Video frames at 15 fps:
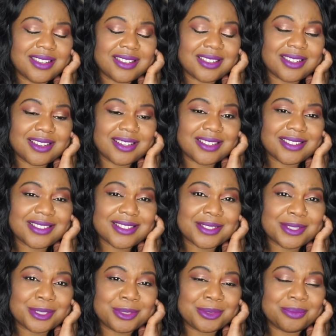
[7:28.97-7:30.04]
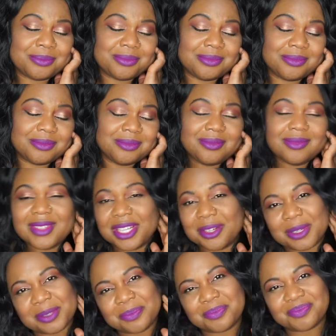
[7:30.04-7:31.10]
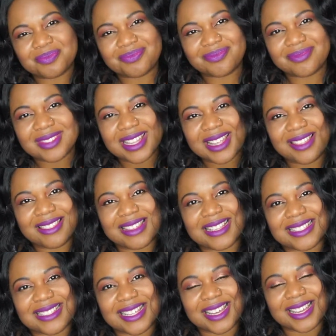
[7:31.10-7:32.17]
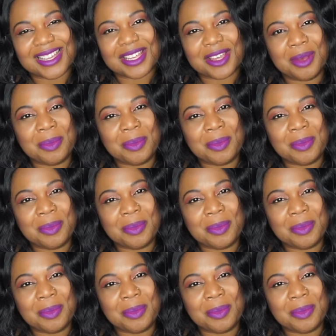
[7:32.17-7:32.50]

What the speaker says: Yeah. So anyway, that's that.